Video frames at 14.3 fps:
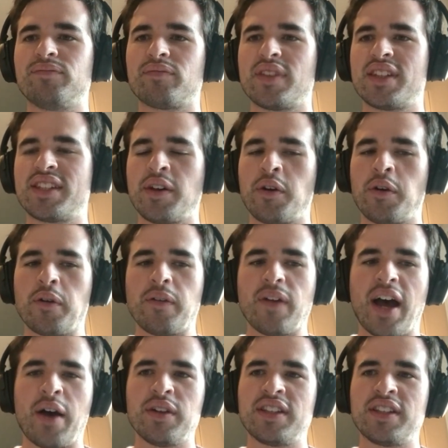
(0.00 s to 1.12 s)
So
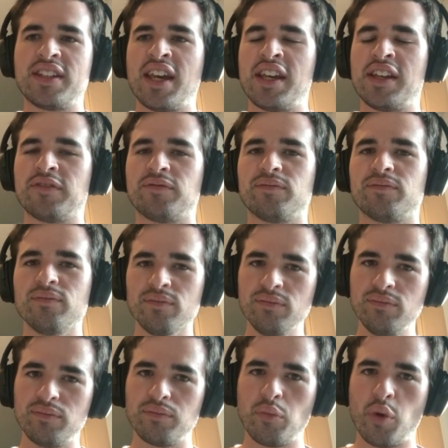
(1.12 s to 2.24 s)
I would say
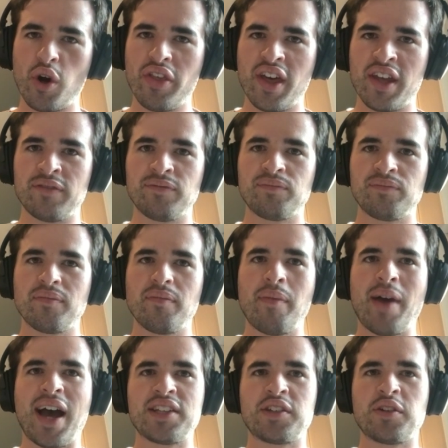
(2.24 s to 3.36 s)
more than
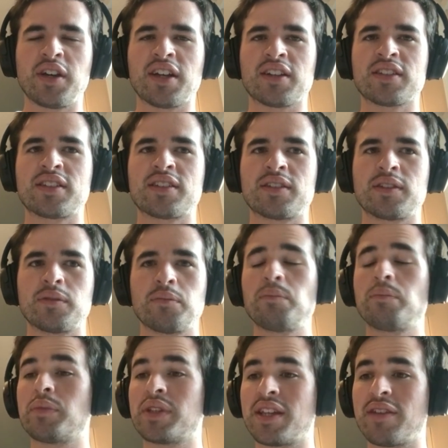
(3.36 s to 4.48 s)
mastering a
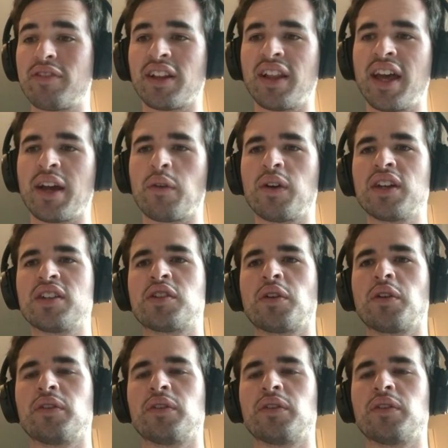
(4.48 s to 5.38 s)
specific language,